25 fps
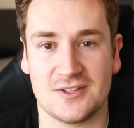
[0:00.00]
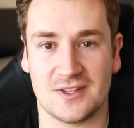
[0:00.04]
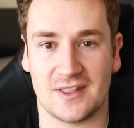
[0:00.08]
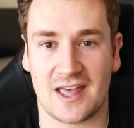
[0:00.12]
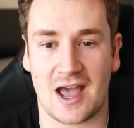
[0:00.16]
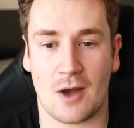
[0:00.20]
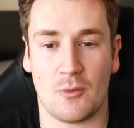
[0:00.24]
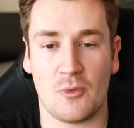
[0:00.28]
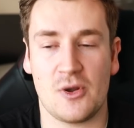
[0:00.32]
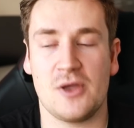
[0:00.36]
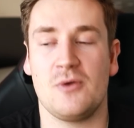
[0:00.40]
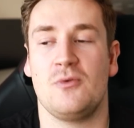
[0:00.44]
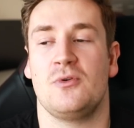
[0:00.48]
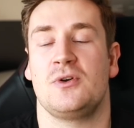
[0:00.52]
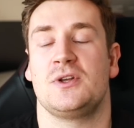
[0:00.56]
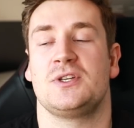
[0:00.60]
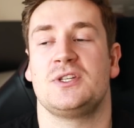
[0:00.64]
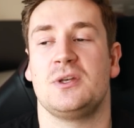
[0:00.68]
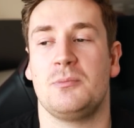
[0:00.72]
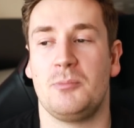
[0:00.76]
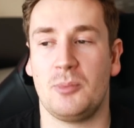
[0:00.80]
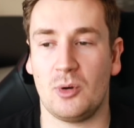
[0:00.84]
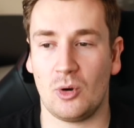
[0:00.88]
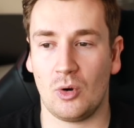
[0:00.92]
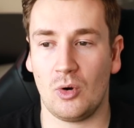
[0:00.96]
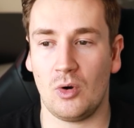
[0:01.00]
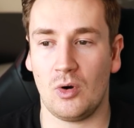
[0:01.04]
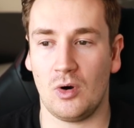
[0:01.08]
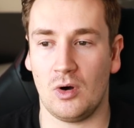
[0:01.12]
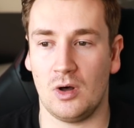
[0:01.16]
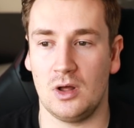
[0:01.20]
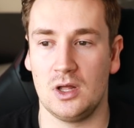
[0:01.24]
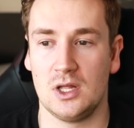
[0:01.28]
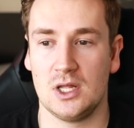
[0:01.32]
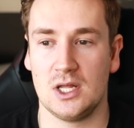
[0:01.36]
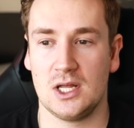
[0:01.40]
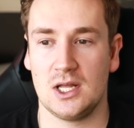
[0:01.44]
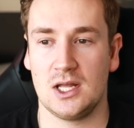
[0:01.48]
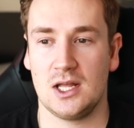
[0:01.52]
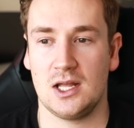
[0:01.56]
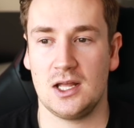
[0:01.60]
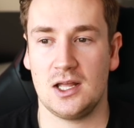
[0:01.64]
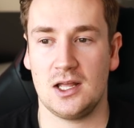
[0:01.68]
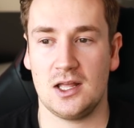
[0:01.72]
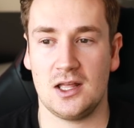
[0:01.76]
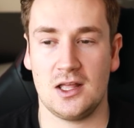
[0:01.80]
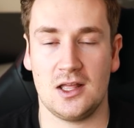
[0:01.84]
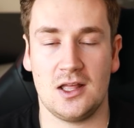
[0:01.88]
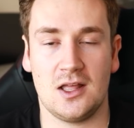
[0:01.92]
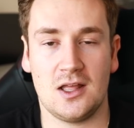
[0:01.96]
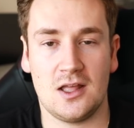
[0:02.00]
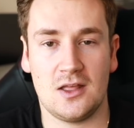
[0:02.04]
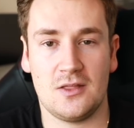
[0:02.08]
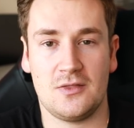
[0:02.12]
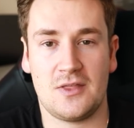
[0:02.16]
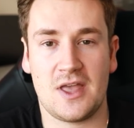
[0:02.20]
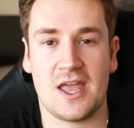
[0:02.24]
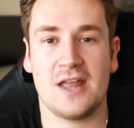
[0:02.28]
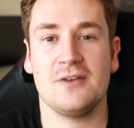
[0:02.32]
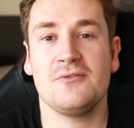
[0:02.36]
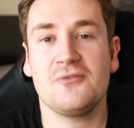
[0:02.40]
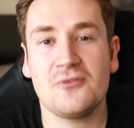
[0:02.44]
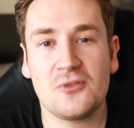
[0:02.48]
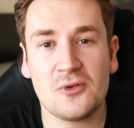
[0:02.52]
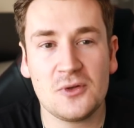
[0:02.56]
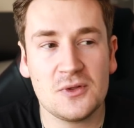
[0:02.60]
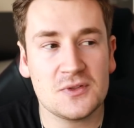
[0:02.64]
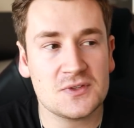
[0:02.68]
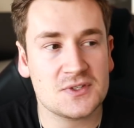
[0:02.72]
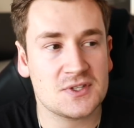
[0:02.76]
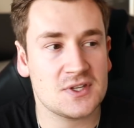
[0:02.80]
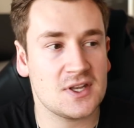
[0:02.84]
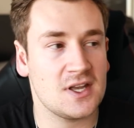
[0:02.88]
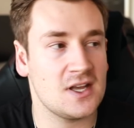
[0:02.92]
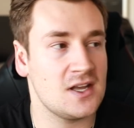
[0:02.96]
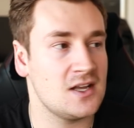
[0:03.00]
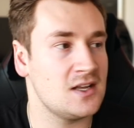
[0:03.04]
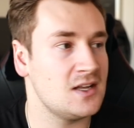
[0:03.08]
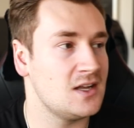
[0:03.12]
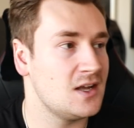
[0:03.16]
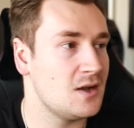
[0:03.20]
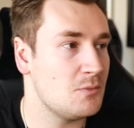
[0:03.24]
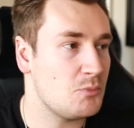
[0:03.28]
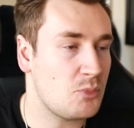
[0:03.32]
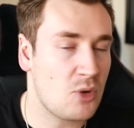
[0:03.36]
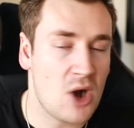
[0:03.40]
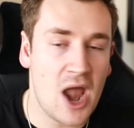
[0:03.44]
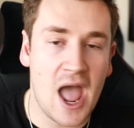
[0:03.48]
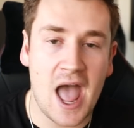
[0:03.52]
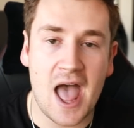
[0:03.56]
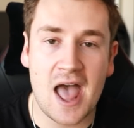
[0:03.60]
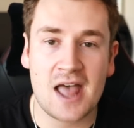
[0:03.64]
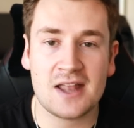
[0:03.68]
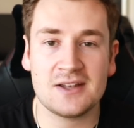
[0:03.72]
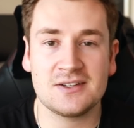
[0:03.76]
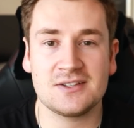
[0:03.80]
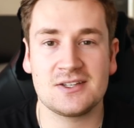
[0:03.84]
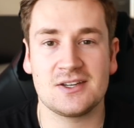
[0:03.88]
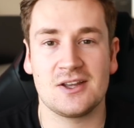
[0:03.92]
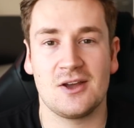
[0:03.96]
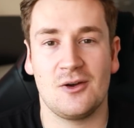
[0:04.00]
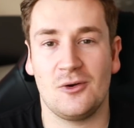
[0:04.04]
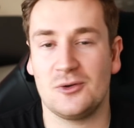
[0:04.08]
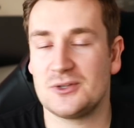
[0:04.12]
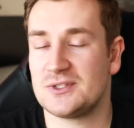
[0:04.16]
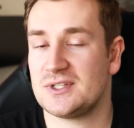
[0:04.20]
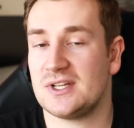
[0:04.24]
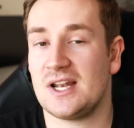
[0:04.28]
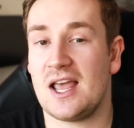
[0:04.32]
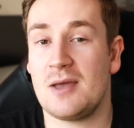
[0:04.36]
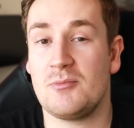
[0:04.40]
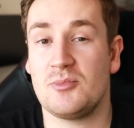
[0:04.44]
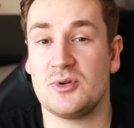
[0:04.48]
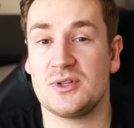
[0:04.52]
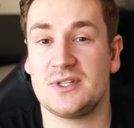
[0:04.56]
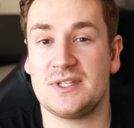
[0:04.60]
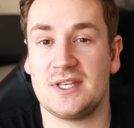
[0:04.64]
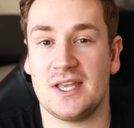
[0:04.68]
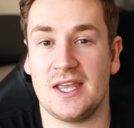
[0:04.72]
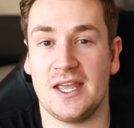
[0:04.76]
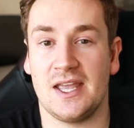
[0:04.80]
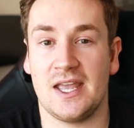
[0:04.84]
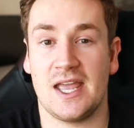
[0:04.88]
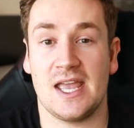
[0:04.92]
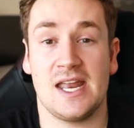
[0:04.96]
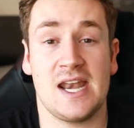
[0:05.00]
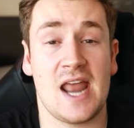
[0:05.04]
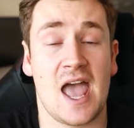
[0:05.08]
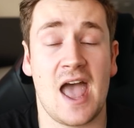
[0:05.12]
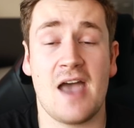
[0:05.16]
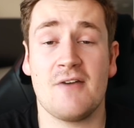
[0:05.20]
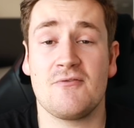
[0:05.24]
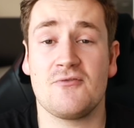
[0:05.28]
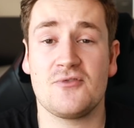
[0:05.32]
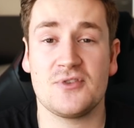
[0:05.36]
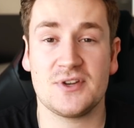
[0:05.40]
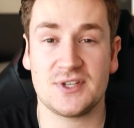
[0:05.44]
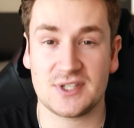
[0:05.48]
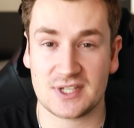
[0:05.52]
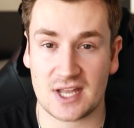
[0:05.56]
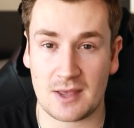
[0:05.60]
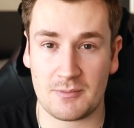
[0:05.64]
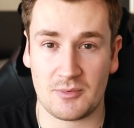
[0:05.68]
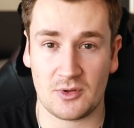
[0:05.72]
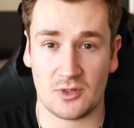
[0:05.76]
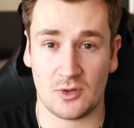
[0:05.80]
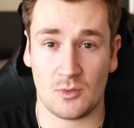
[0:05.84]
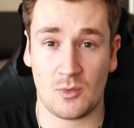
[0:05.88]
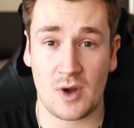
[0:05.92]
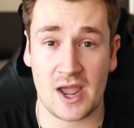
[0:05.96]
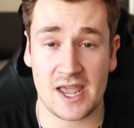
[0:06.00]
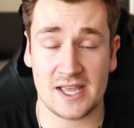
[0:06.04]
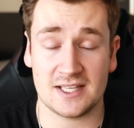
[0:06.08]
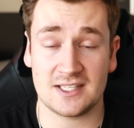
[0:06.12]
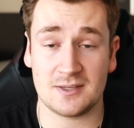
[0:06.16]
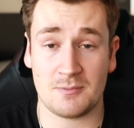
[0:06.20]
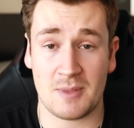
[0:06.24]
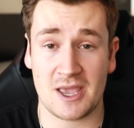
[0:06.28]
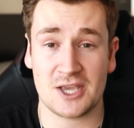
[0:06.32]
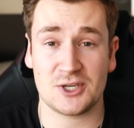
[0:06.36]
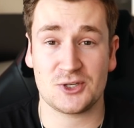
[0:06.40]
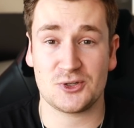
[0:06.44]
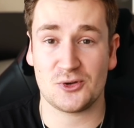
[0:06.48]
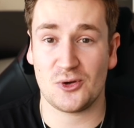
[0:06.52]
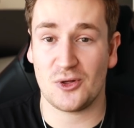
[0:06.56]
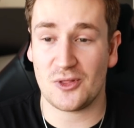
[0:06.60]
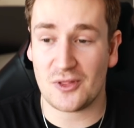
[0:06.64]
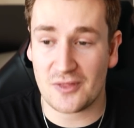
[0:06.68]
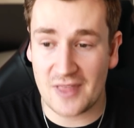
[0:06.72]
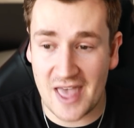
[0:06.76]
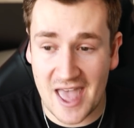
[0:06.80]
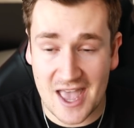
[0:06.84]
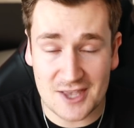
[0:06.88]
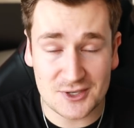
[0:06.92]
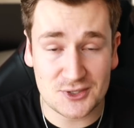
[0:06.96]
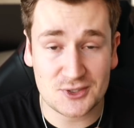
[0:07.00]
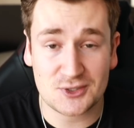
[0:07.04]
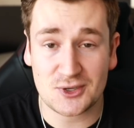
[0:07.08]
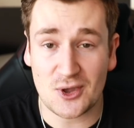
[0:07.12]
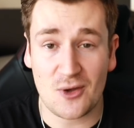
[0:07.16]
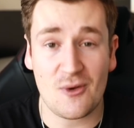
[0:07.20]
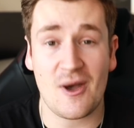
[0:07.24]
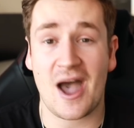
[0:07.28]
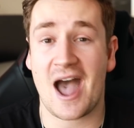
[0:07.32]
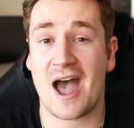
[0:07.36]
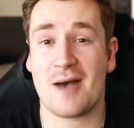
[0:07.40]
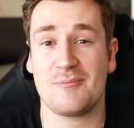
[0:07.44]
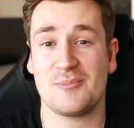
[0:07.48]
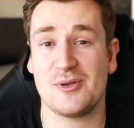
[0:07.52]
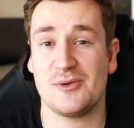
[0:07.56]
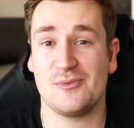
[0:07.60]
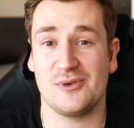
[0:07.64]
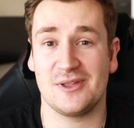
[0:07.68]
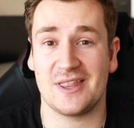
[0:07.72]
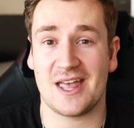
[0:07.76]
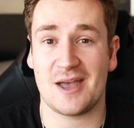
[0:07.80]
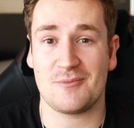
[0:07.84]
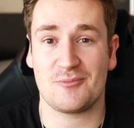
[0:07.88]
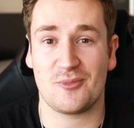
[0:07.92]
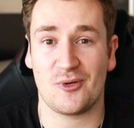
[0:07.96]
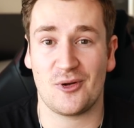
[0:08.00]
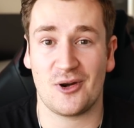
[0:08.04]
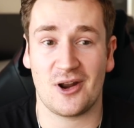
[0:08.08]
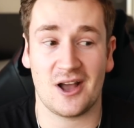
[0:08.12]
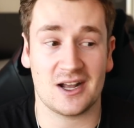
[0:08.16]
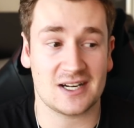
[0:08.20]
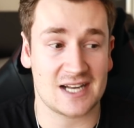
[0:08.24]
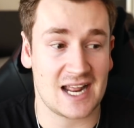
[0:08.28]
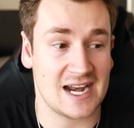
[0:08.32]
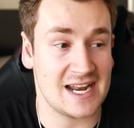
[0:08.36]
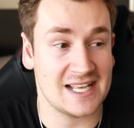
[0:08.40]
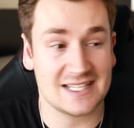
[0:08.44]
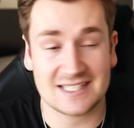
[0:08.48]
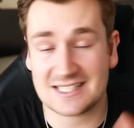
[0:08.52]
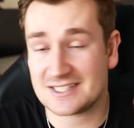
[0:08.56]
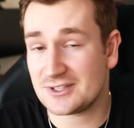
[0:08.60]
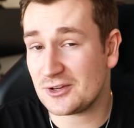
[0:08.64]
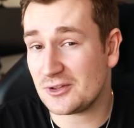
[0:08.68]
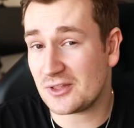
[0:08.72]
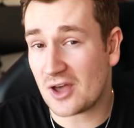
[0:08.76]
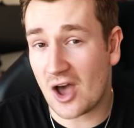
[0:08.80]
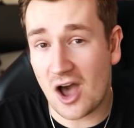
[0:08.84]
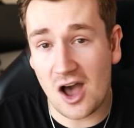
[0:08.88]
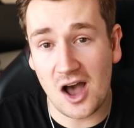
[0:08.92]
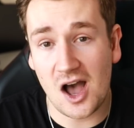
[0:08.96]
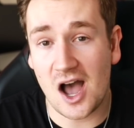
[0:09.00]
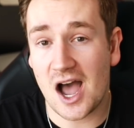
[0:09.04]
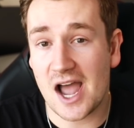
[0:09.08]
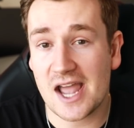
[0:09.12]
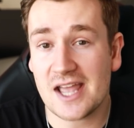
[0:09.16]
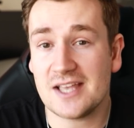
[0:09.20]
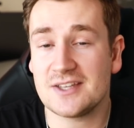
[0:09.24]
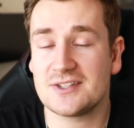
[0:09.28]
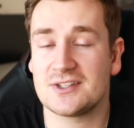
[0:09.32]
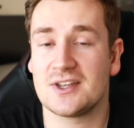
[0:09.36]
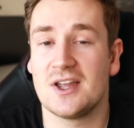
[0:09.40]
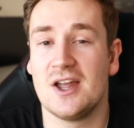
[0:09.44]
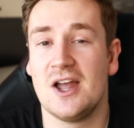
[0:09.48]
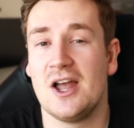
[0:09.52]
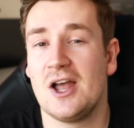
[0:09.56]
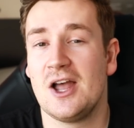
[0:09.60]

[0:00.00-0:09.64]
to that? We want to support the influencer, brand, or celebrity in every step of the way to make sure that they're so happy with their product and it's to the highest